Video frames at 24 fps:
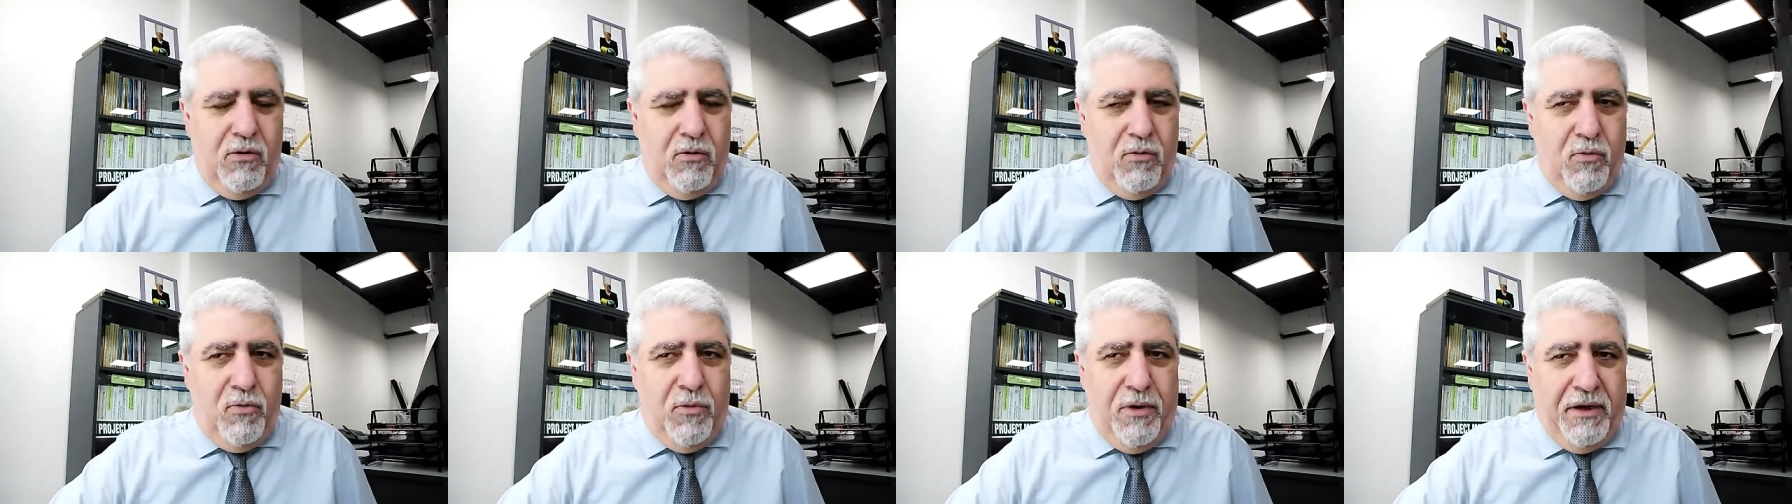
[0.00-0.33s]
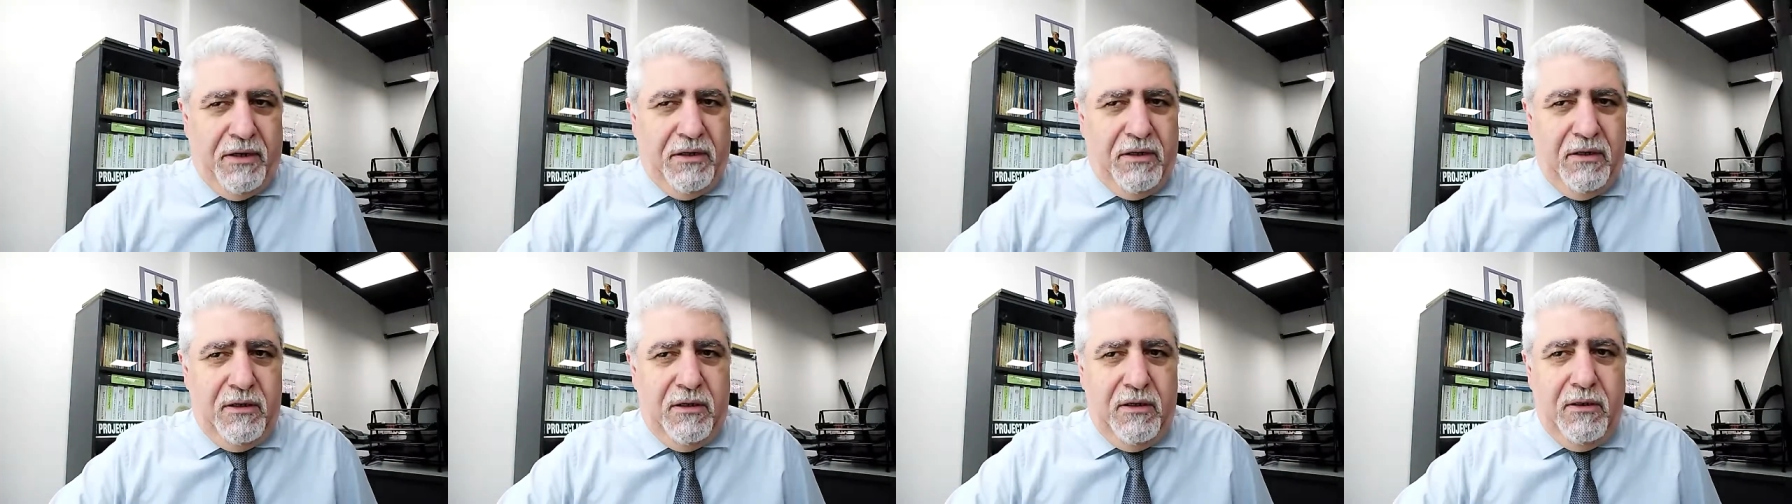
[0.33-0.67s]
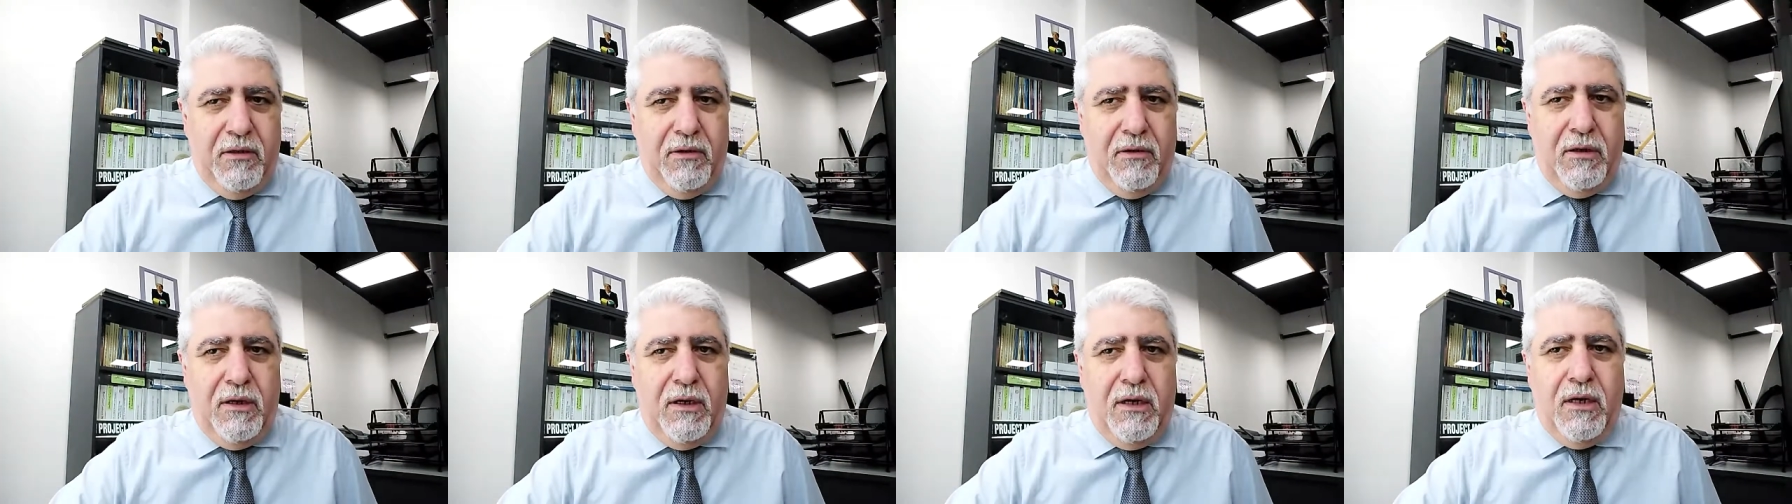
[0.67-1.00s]
One,
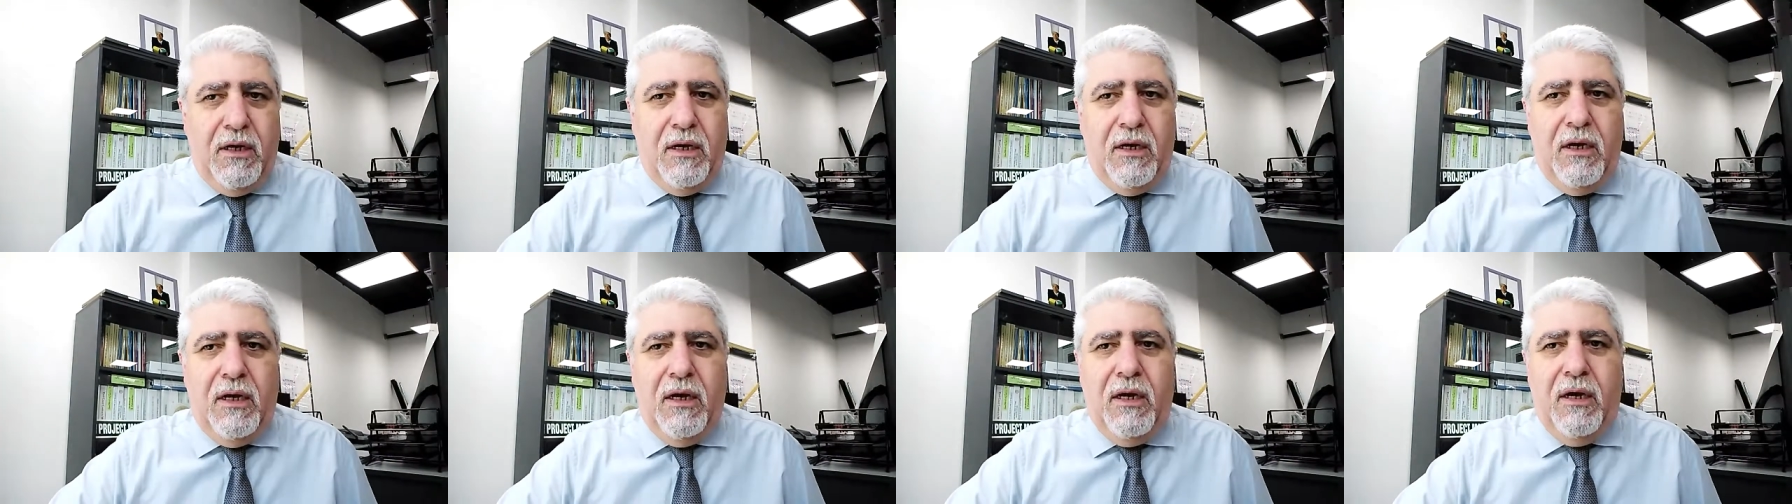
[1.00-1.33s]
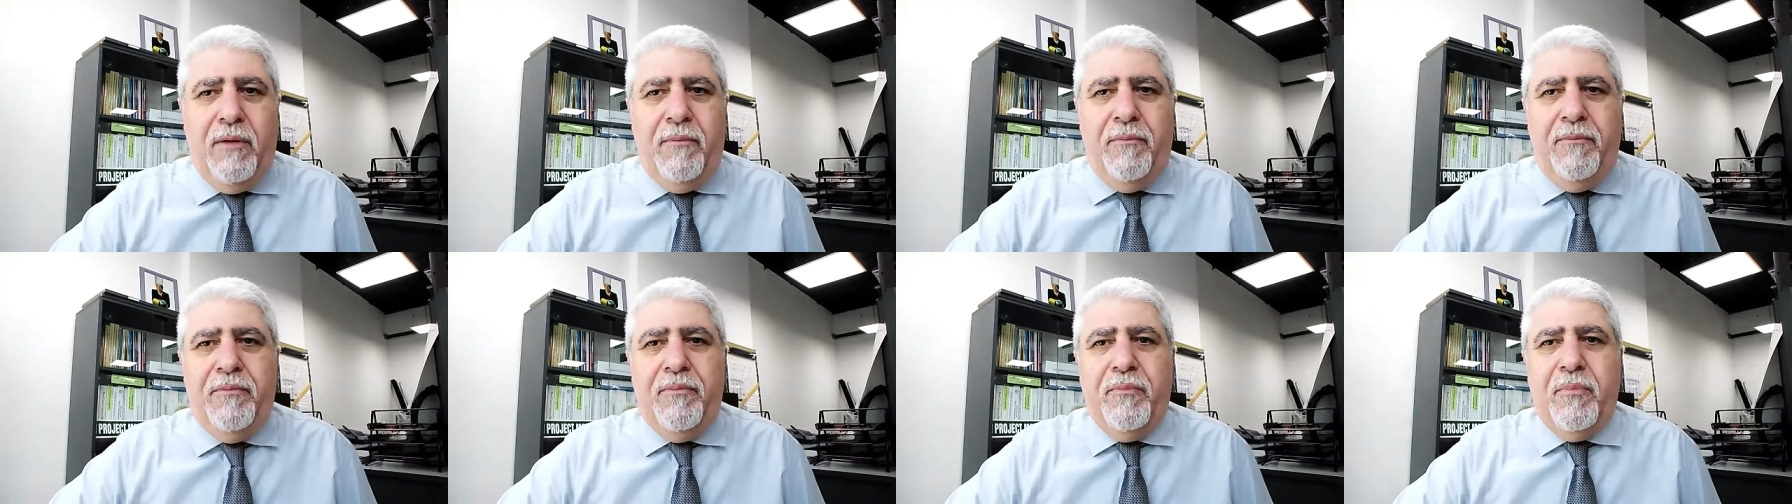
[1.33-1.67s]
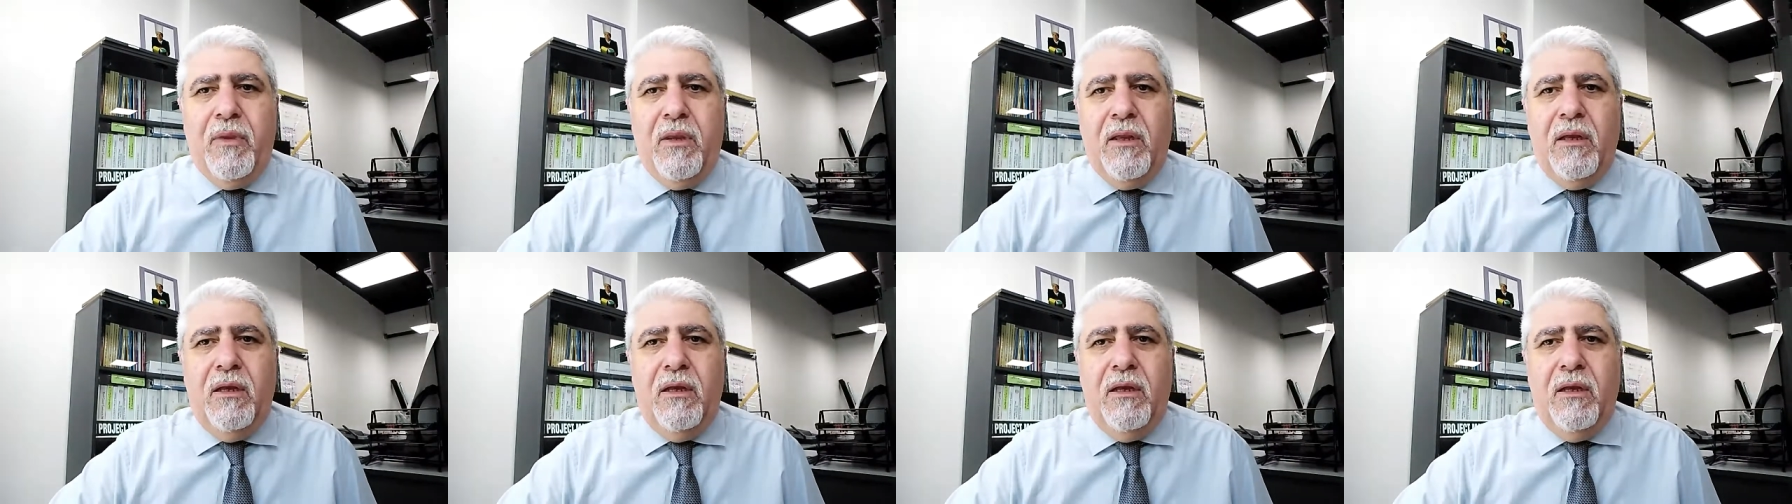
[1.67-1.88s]
um,